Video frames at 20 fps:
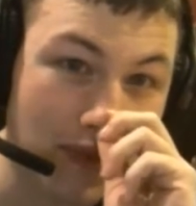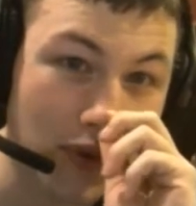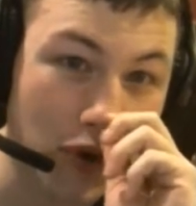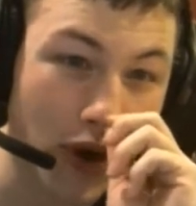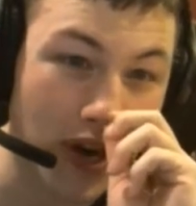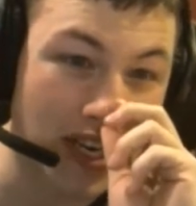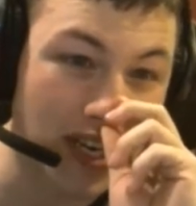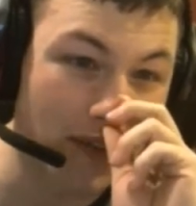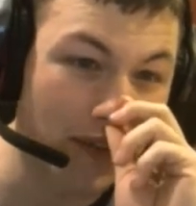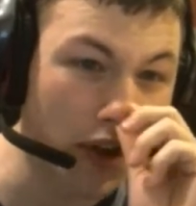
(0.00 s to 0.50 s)

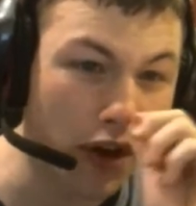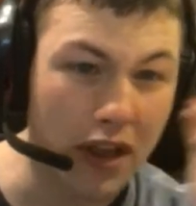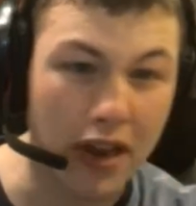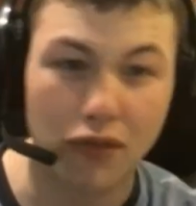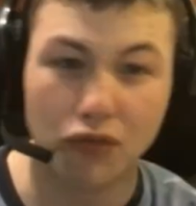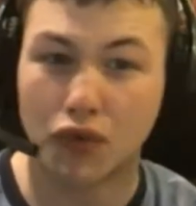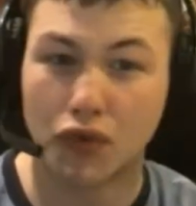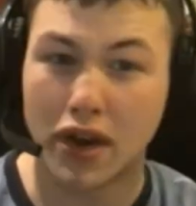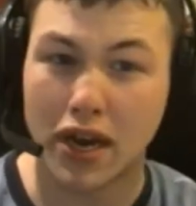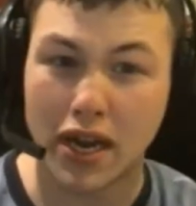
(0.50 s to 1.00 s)
Quite difficult
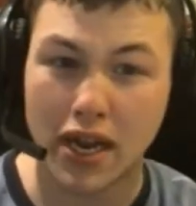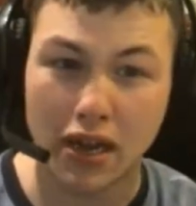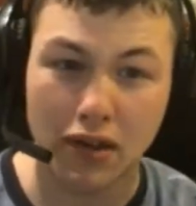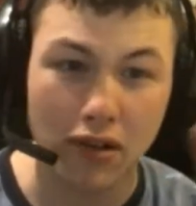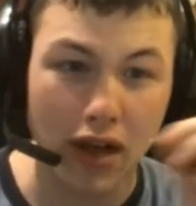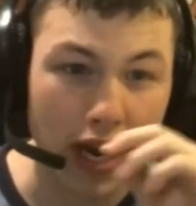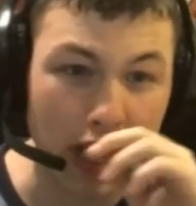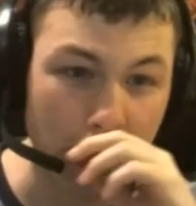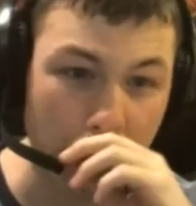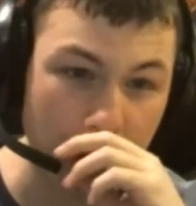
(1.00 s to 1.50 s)
in reading a
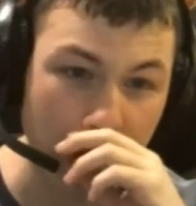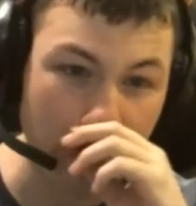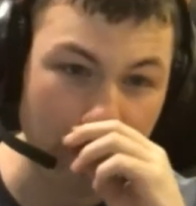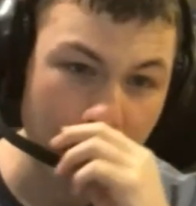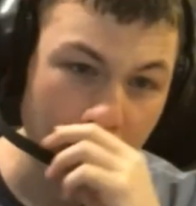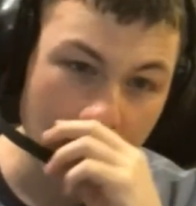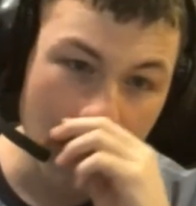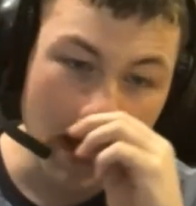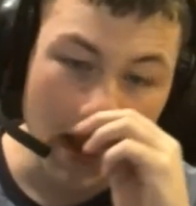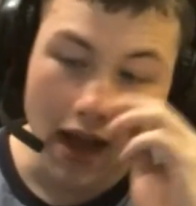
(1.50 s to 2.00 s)
lot of
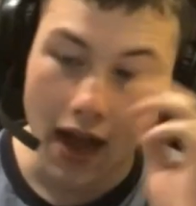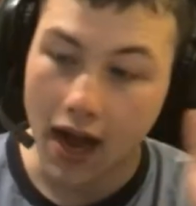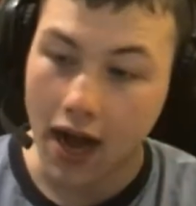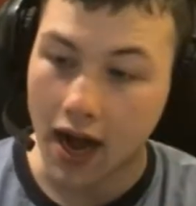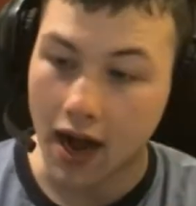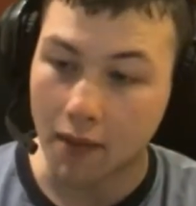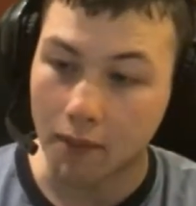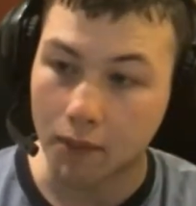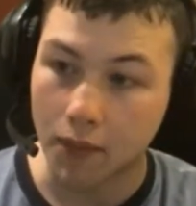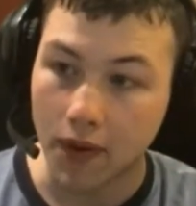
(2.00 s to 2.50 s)
stuff.
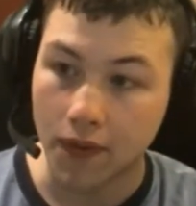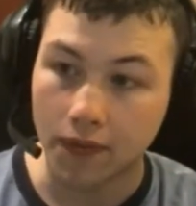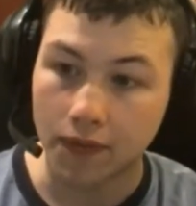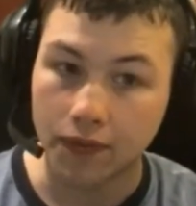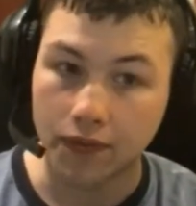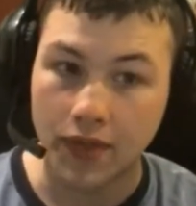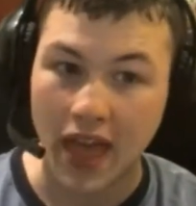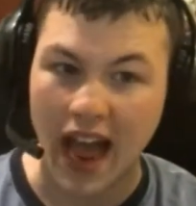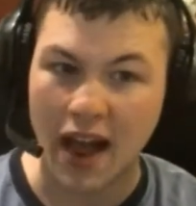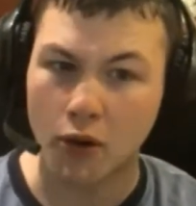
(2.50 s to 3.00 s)
But
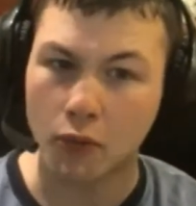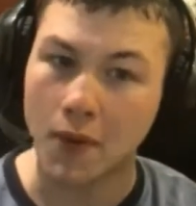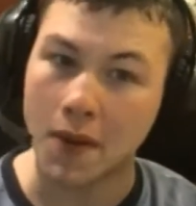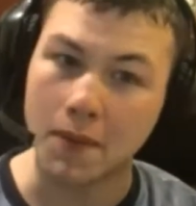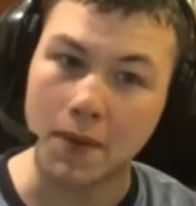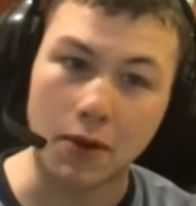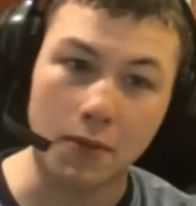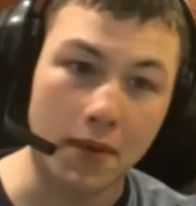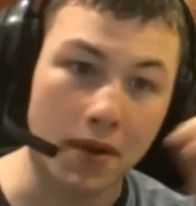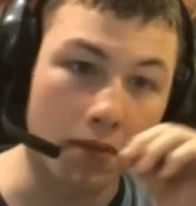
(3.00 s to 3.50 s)
that
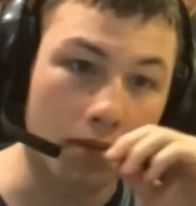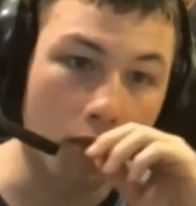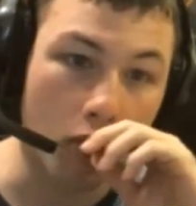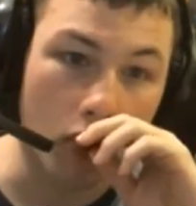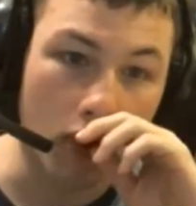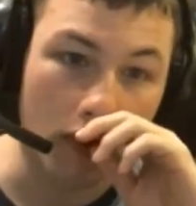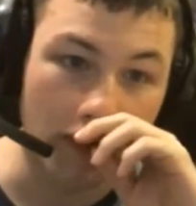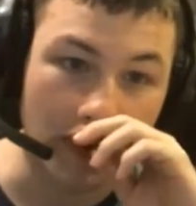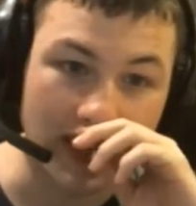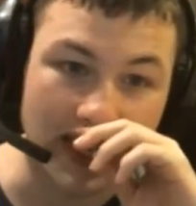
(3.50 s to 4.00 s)
might be a little bit
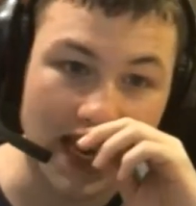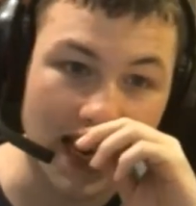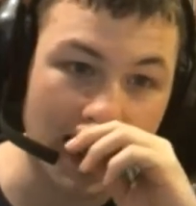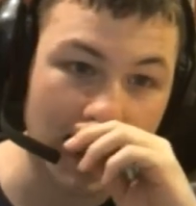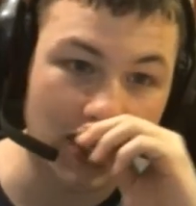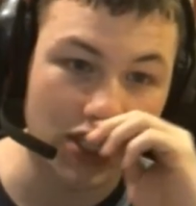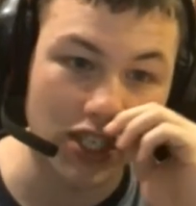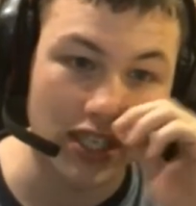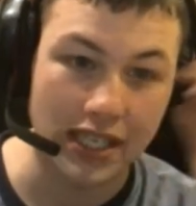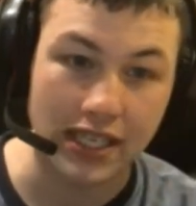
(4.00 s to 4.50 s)
more of a
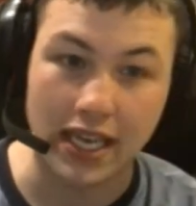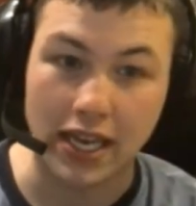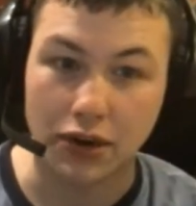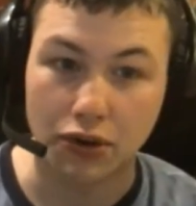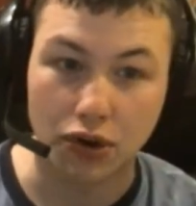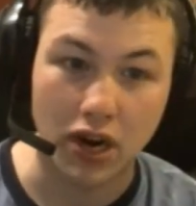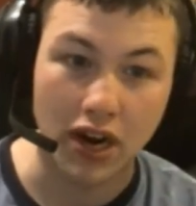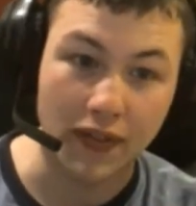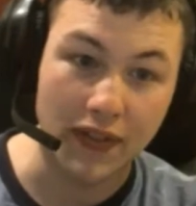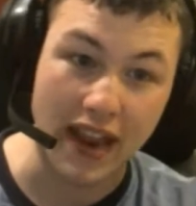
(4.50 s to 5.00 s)
tangent
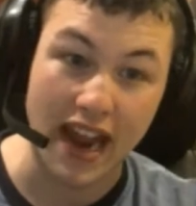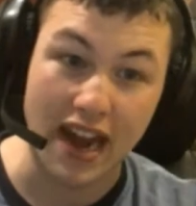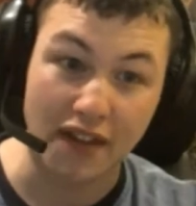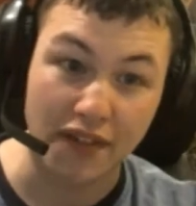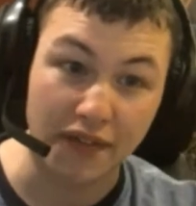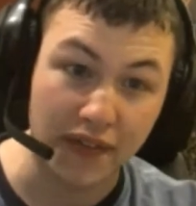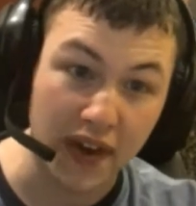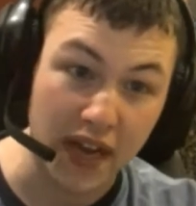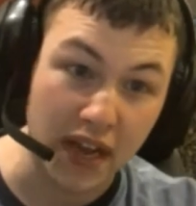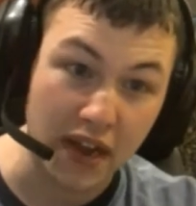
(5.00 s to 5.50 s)
later on at the
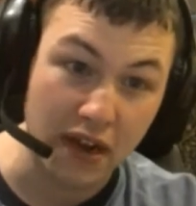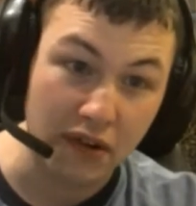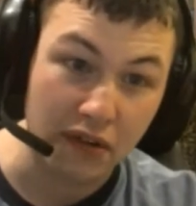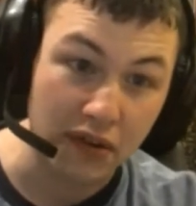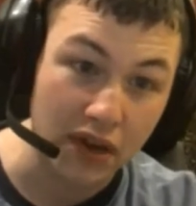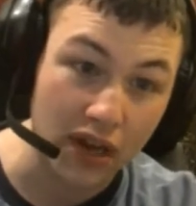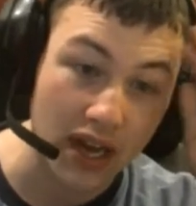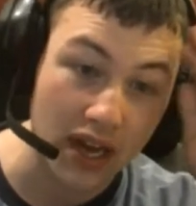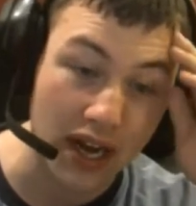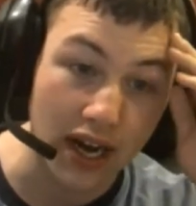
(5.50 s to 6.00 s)
end of the
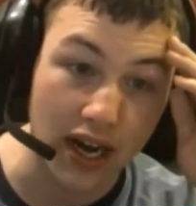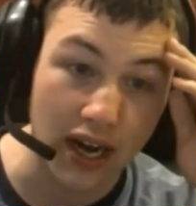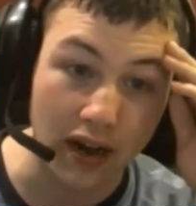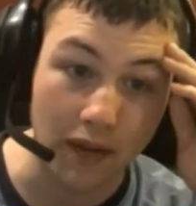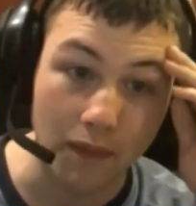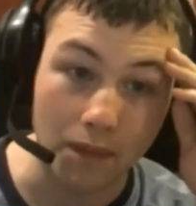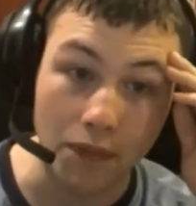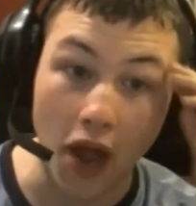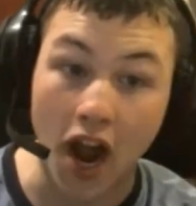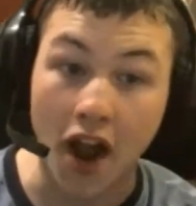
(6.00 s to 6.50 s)
video.
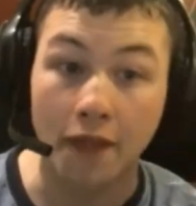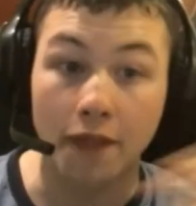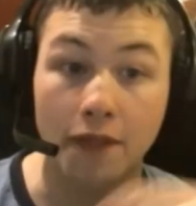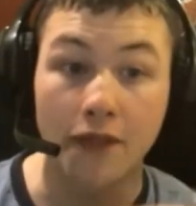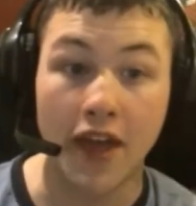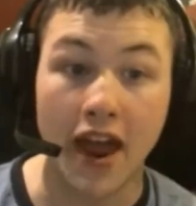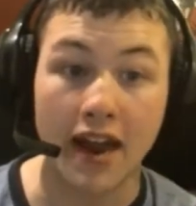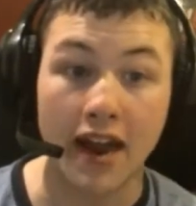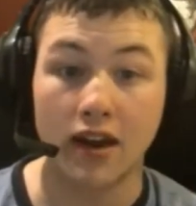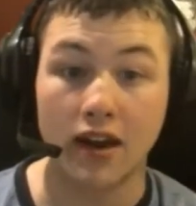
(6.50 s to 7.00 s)

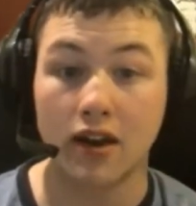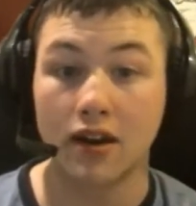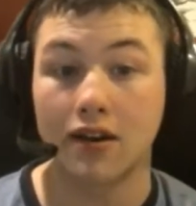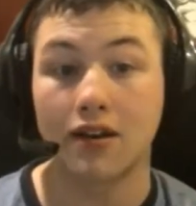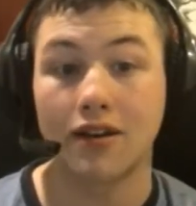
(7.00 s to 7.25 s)
Not that.